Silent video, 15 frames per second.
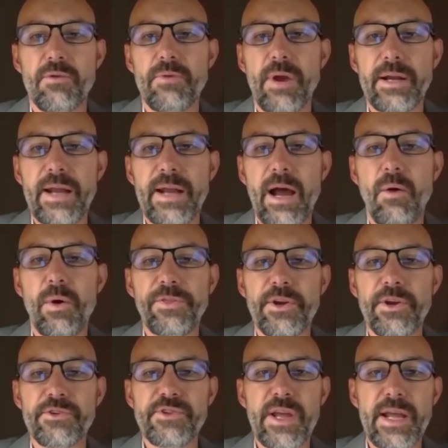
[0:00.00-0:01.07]
Right now, what
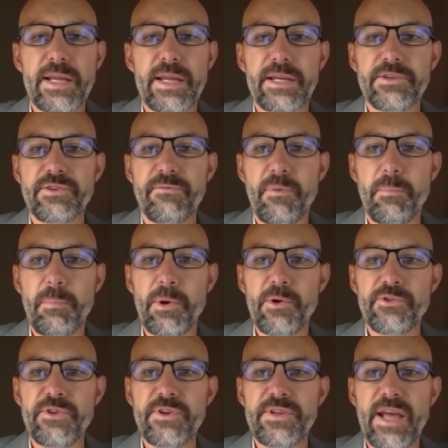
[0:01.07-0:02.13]
they're saying is, if a
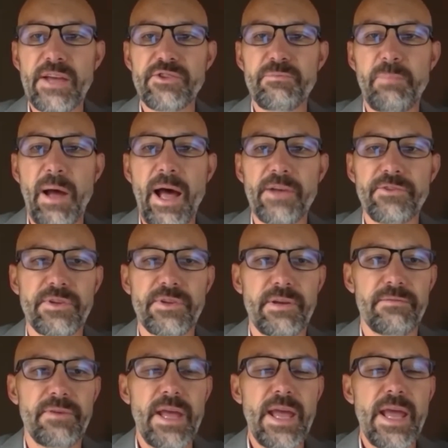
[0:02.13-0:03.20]
person tests
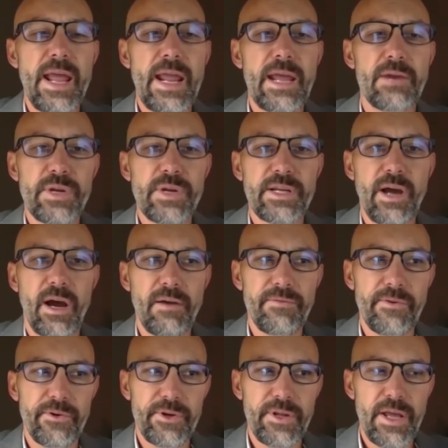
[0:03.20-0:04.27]
positive and
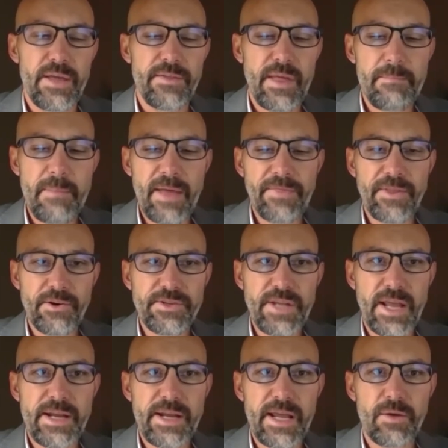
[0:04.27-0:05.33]
recovered, they met their
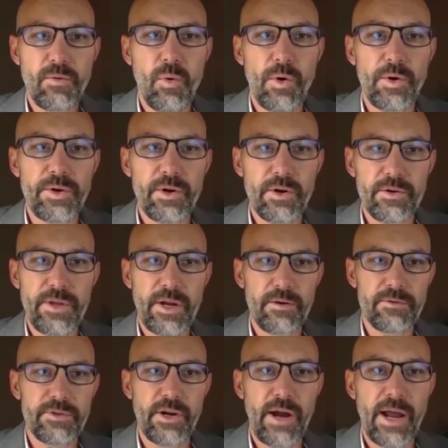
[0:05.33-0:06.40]
10-day quarantine or
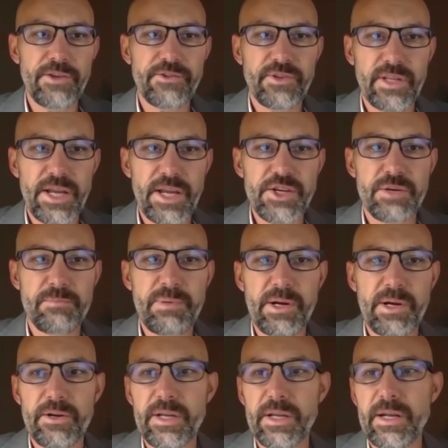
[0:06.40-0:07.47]
their isolation
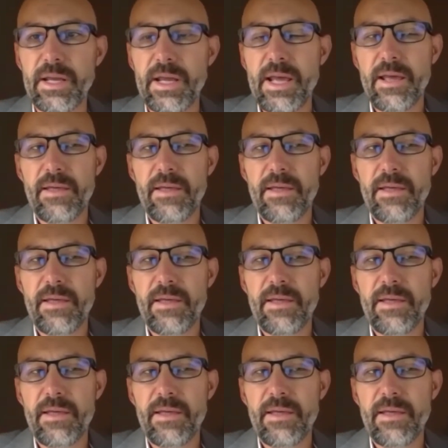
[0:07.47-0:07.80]
period,